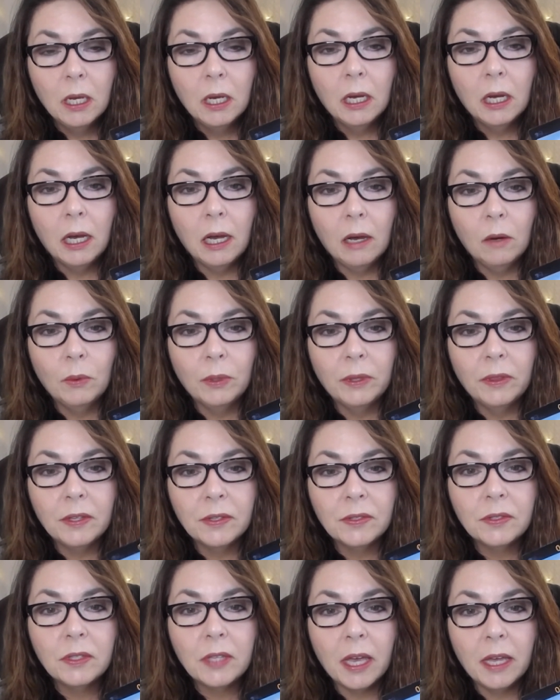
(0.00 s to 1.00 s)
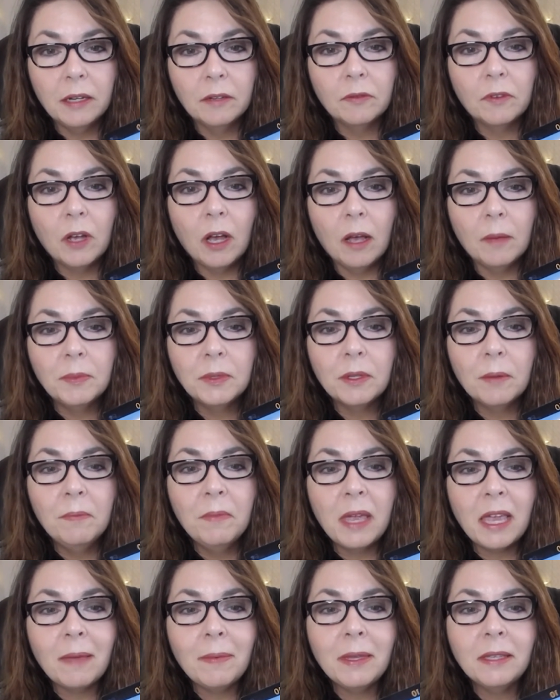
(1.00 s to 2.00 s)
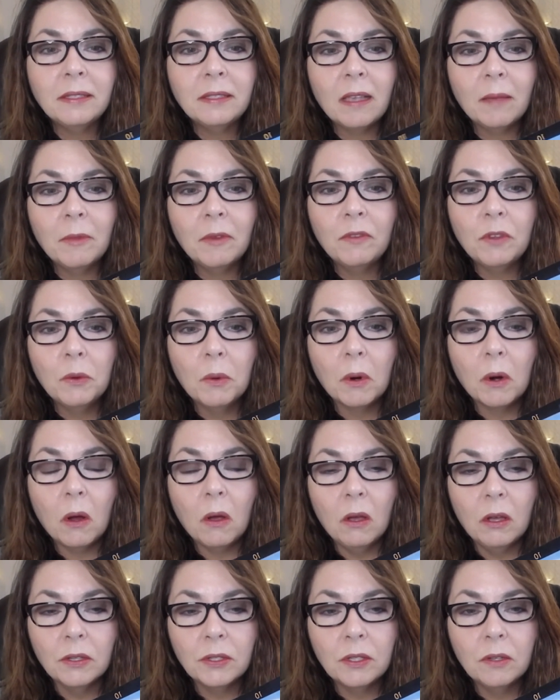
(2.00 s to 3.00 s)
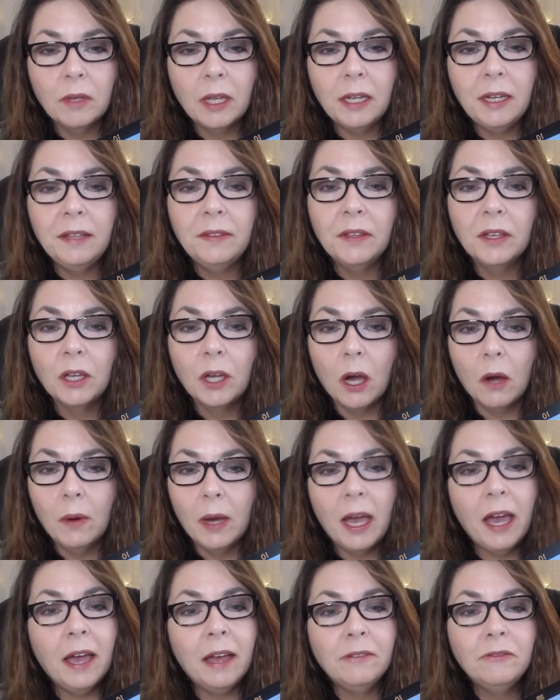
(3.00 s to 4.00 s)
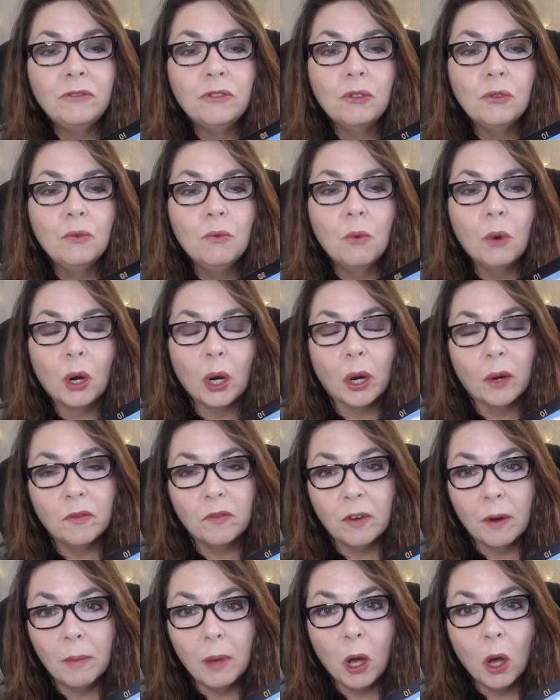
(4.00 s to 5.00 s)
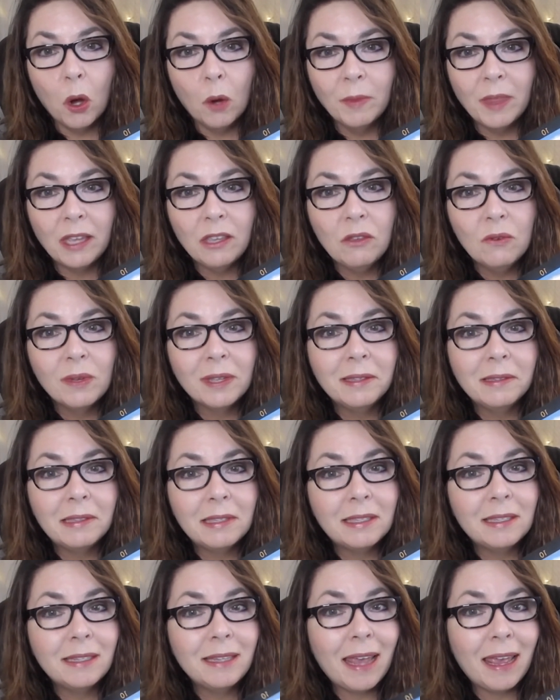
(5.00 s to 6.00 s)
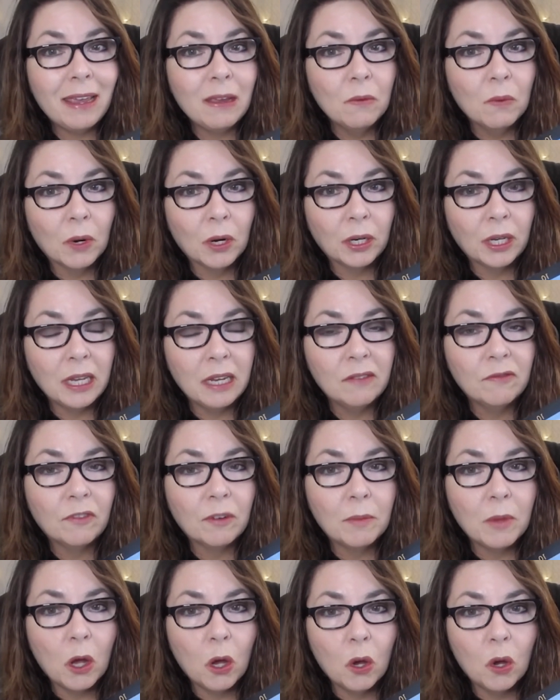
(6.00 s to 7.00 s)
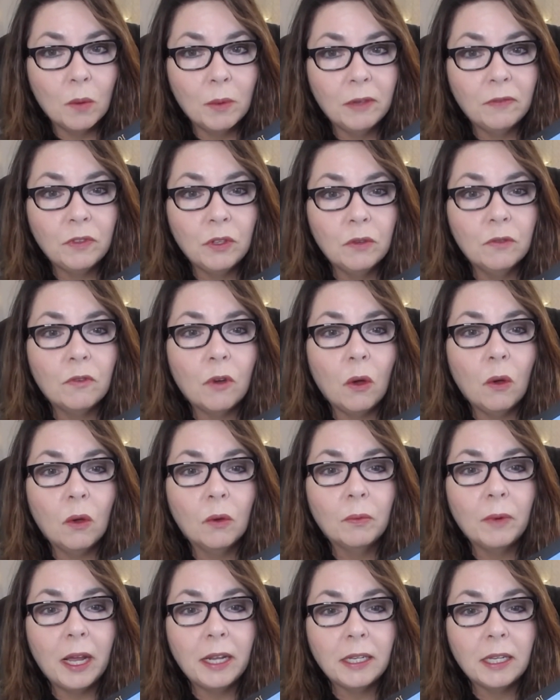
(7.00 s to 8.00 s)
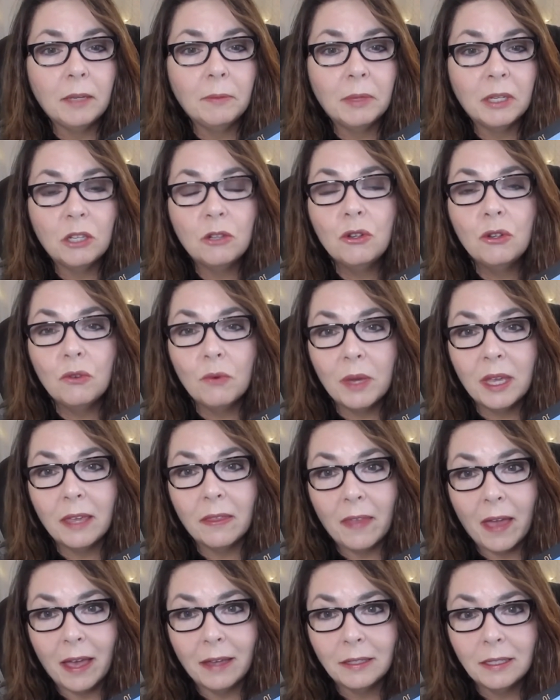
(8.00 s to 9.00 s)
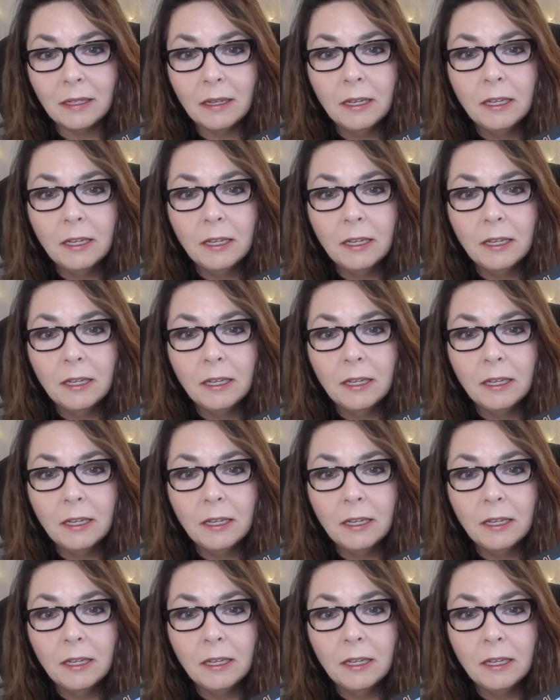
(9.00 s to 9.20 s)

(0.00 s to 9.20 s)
uh, with this 10 of cups. Maybe some of you are also getting the go ahead to work from home, that you can stay working from home if you've already been doing that.